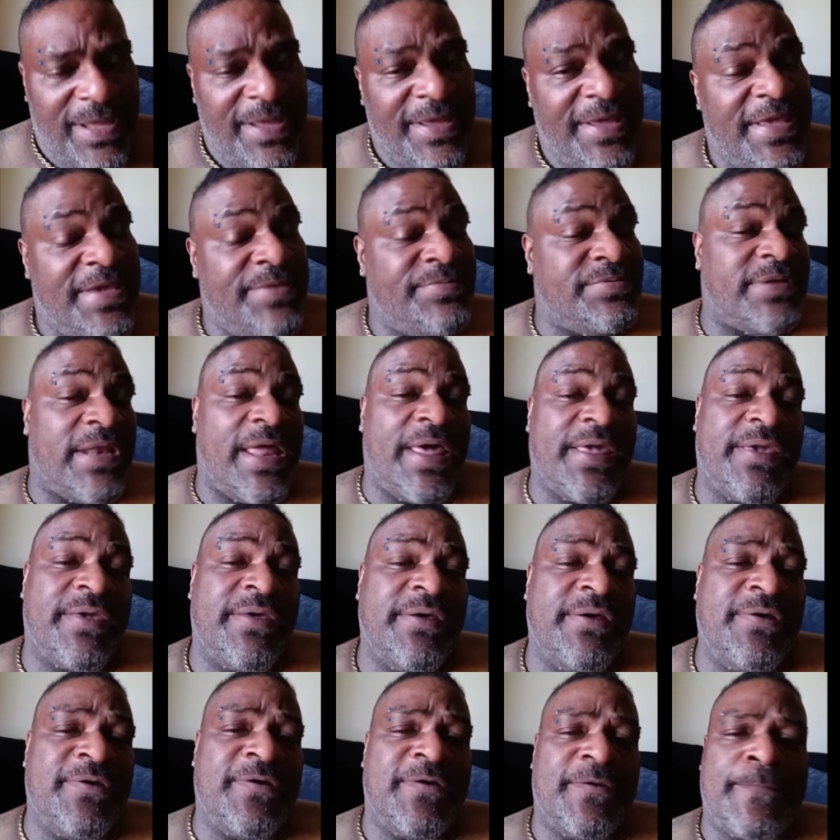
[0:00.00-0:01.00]
He was like,
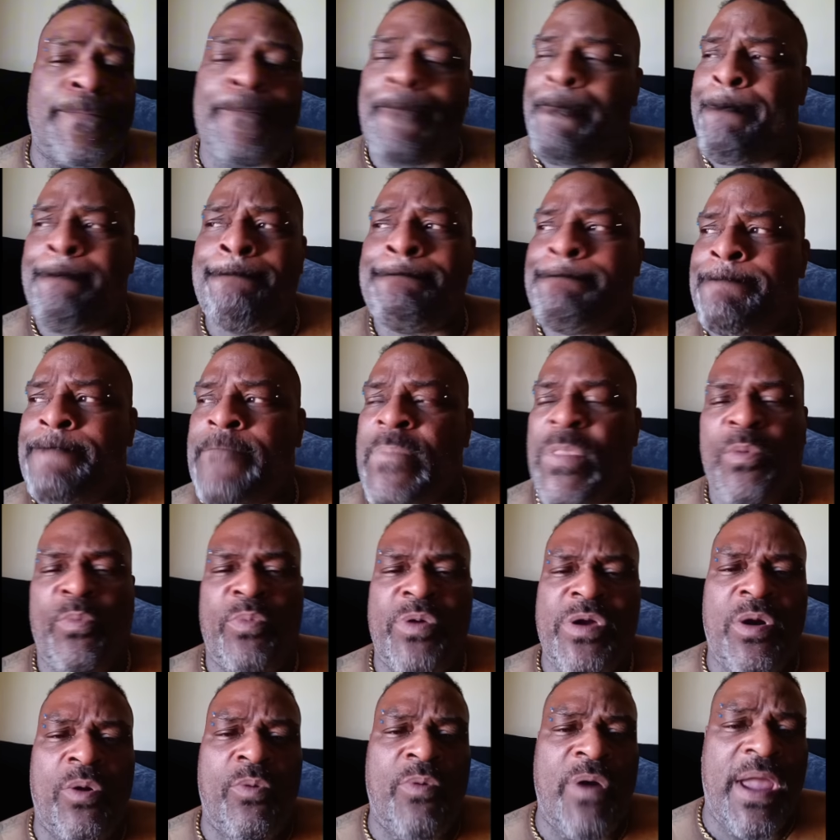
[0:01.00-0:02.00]
cuz,
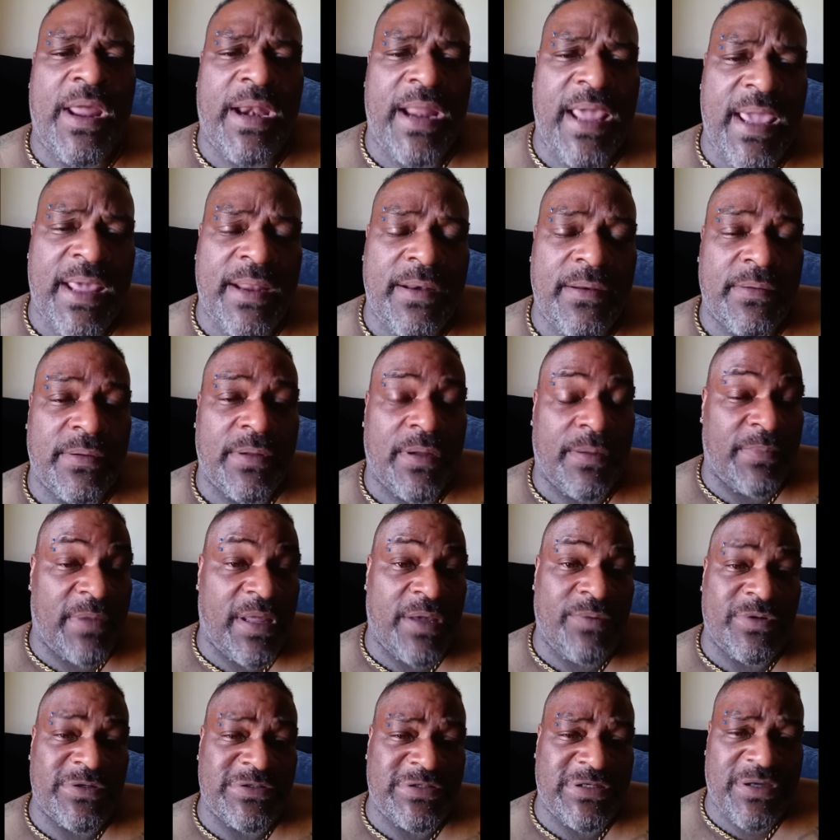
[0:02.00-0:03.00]
we don't wear that. I'm
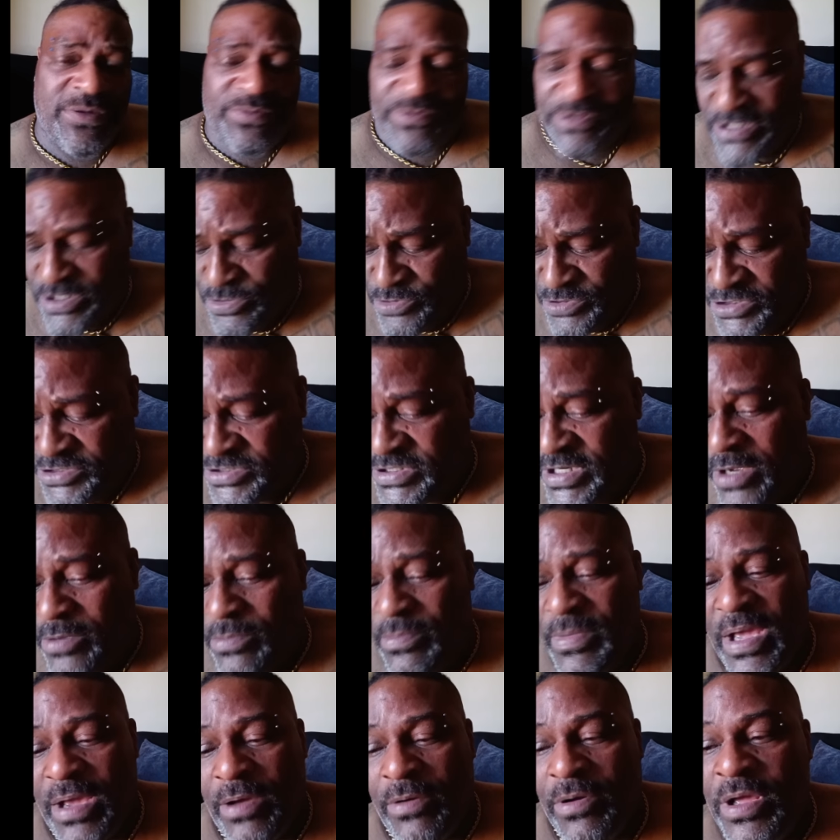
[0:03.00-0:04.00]
like, what's up, cuz? What you talking
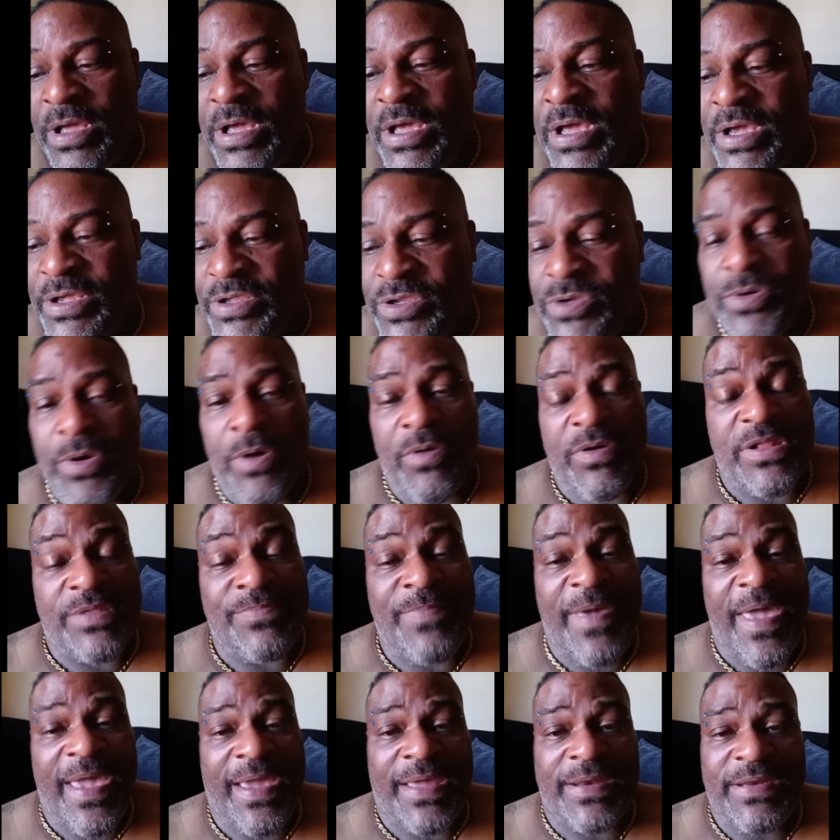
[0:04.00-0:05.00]
about? You know, because
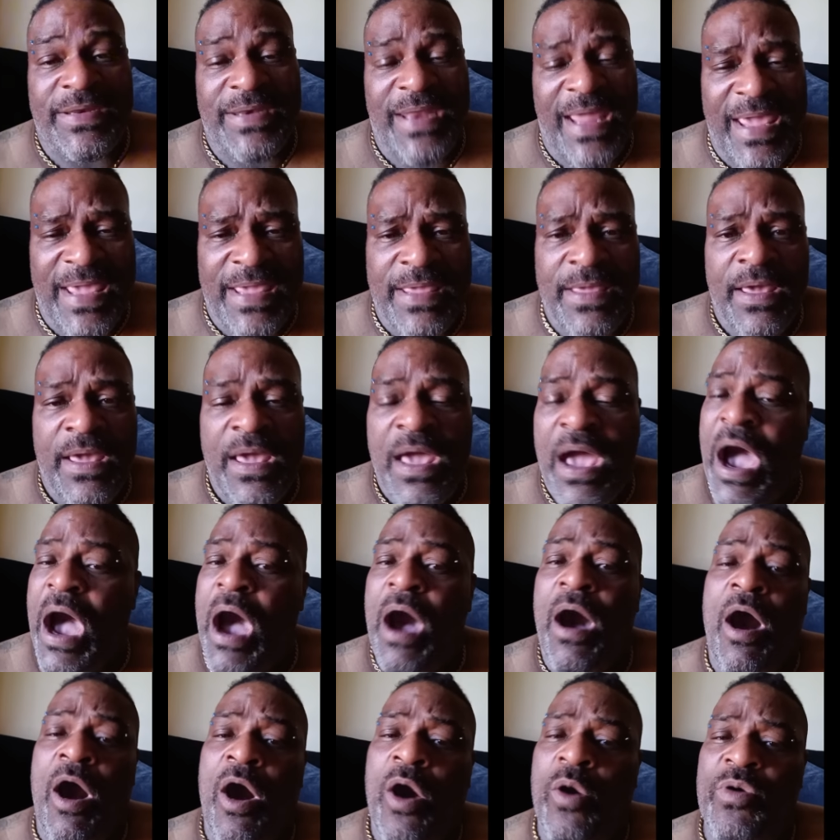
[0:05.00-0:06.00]
back in the day, I
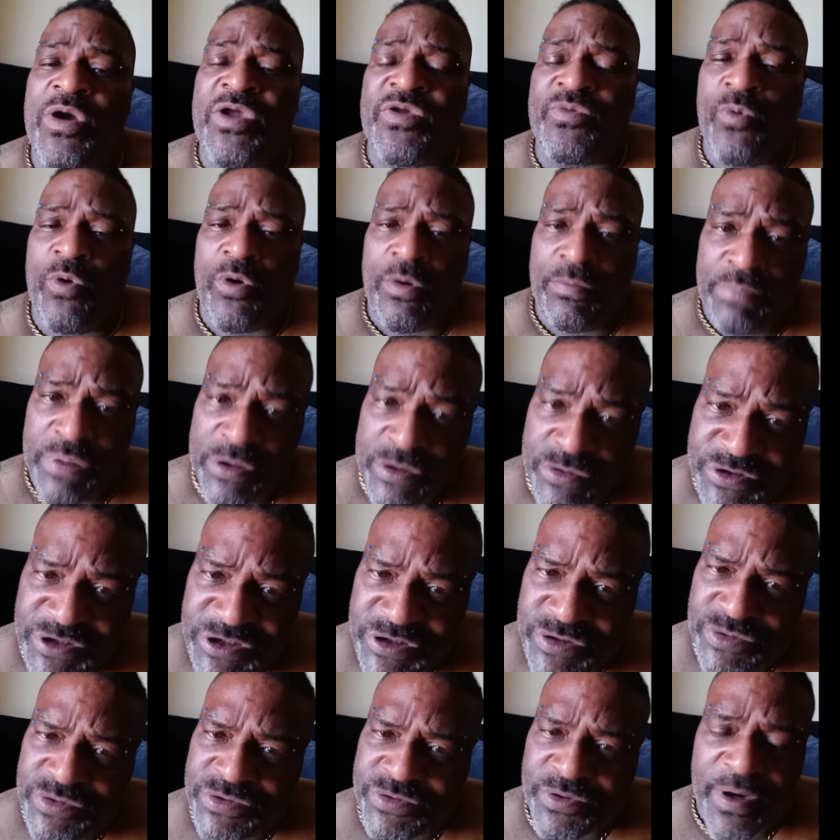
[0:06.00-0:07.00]
always wore blue
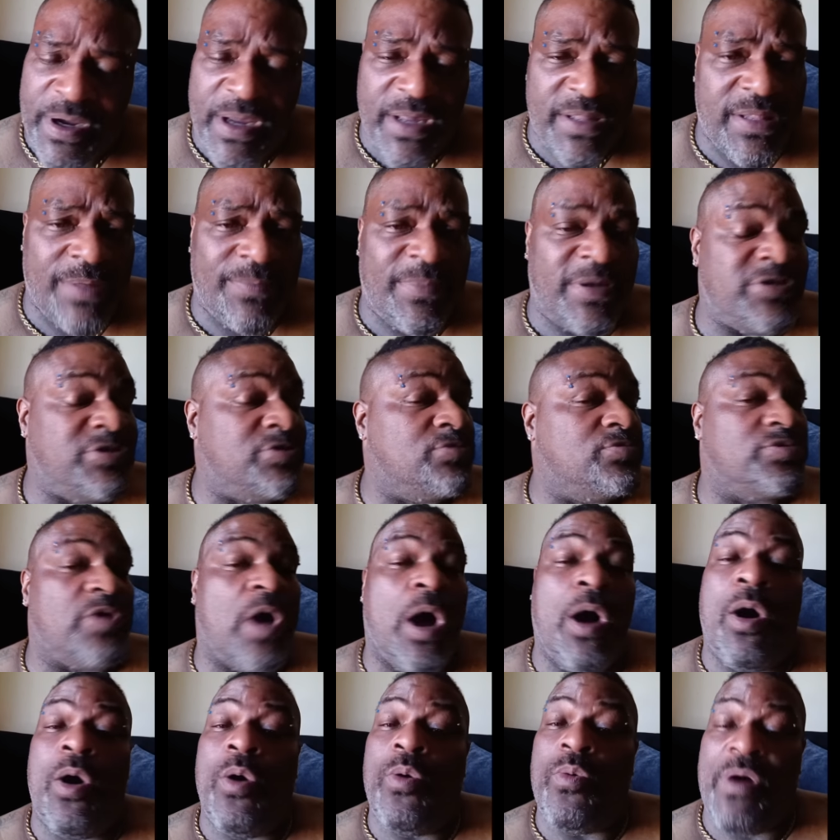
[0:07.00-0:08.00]
shoestrings in my shoes,
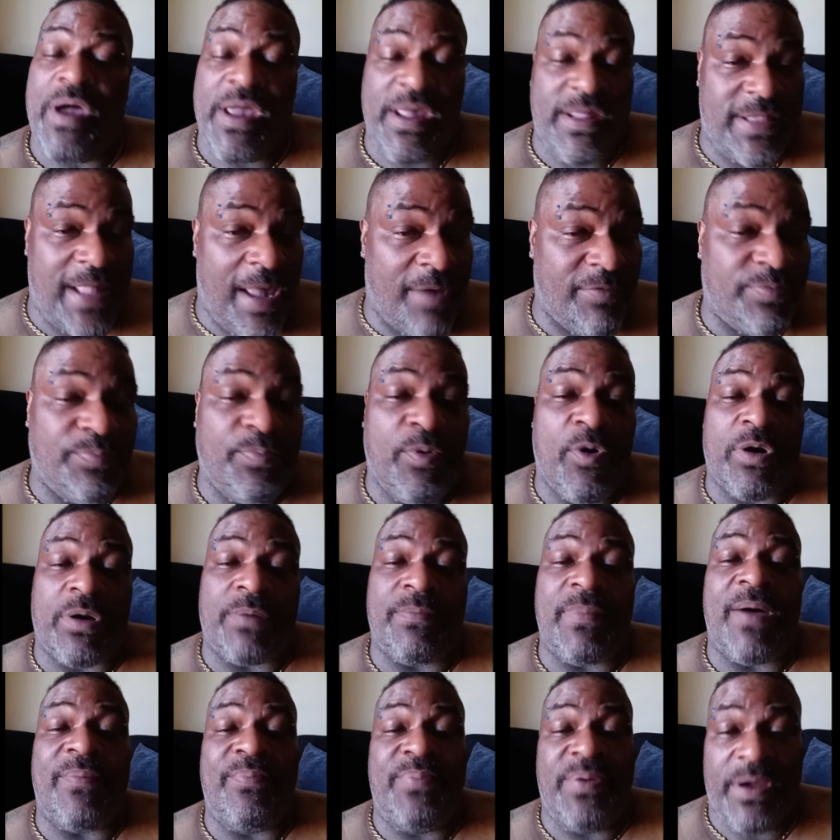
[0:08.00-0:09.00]
always. That was part of
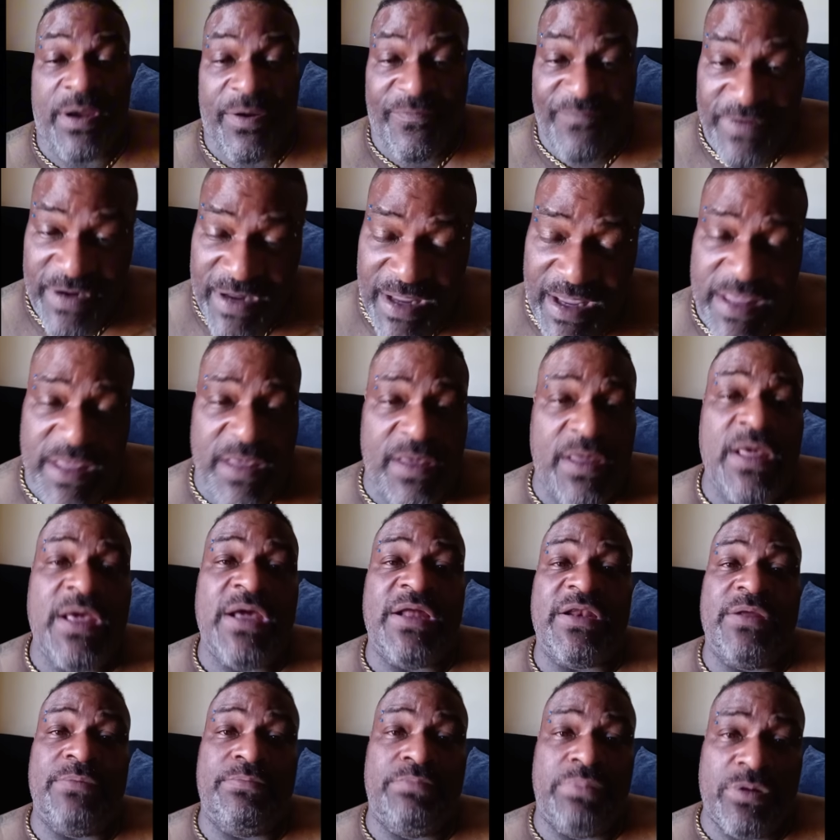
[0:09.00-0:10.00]
my paraphernalia,
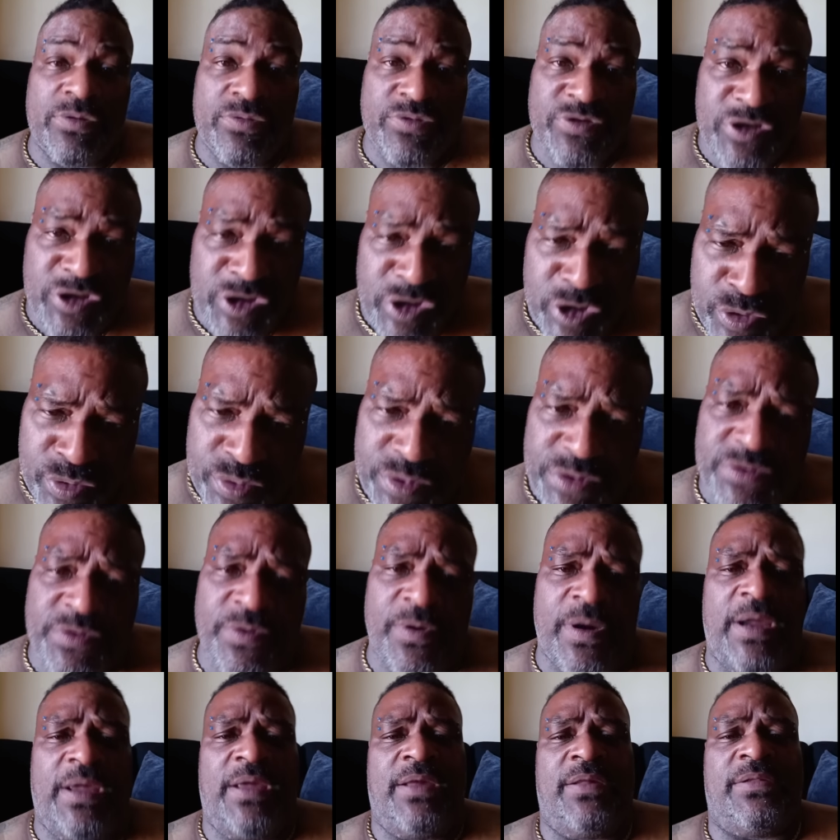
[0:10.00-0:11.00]
the blue
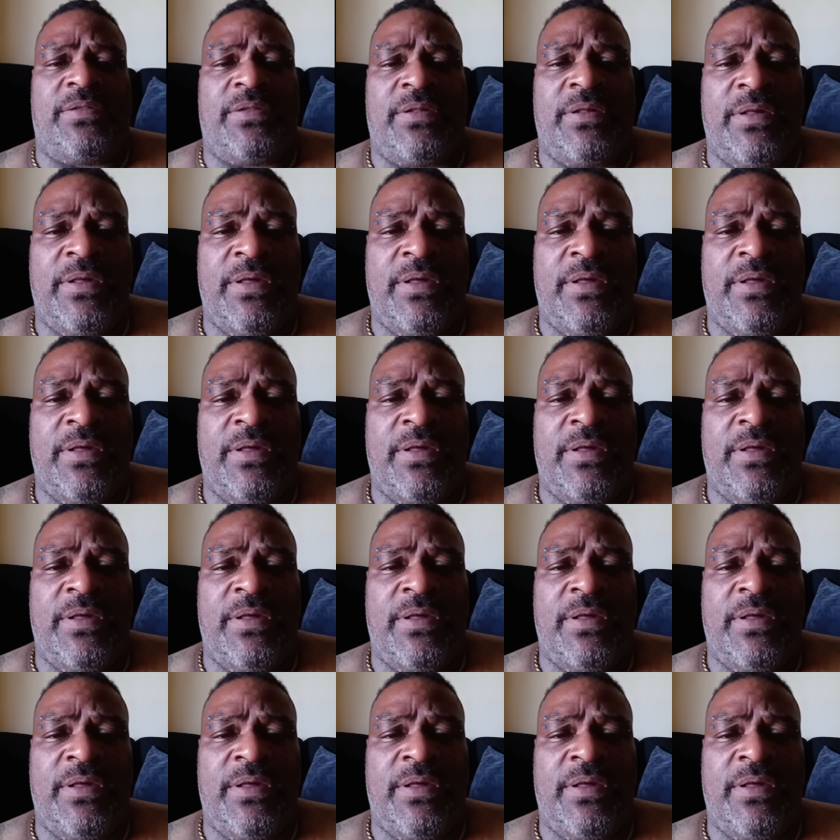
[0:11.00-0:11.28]
shoestrings.